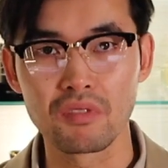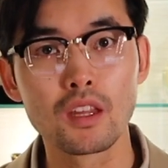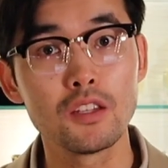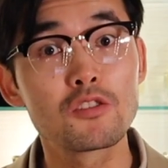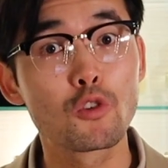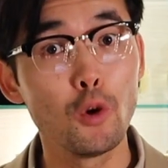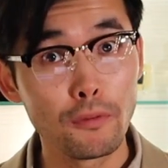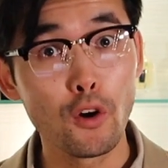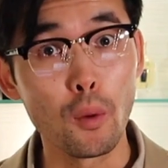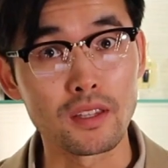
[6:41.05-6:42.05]
It's good
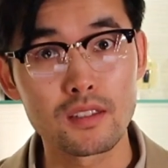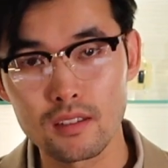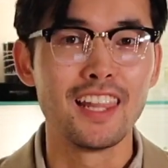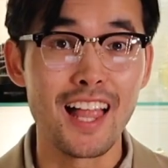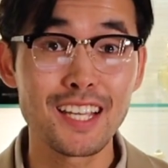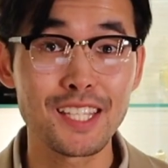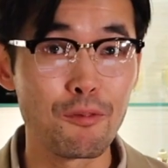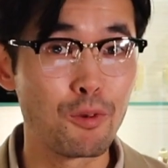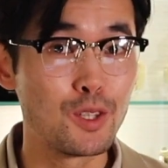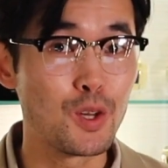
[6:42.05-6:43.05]
performance. Last
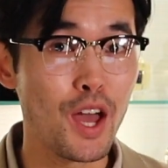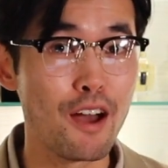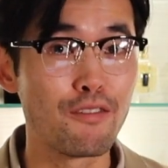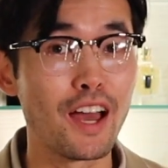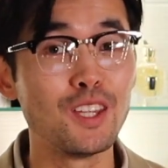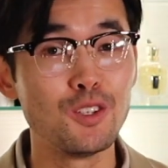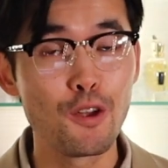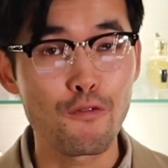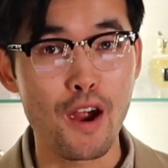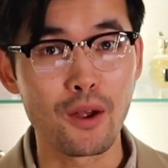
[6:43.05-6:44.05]
up, we do have a new
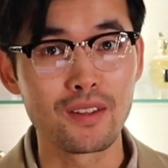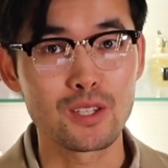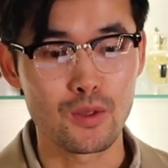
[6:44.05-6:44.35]
fragrance.